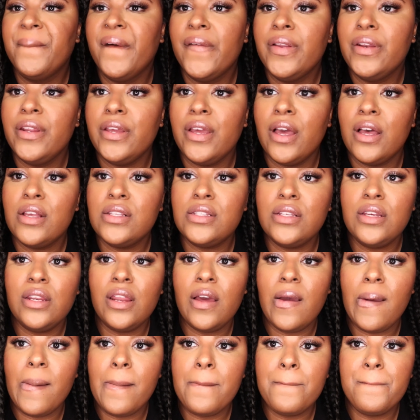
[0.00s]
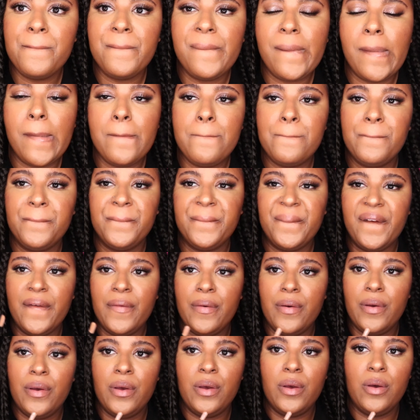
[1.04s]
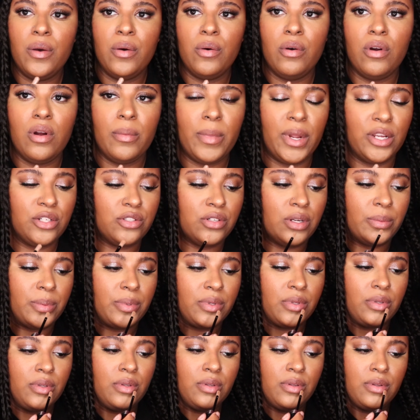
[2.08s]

Do y'all see that? Or am I tripping?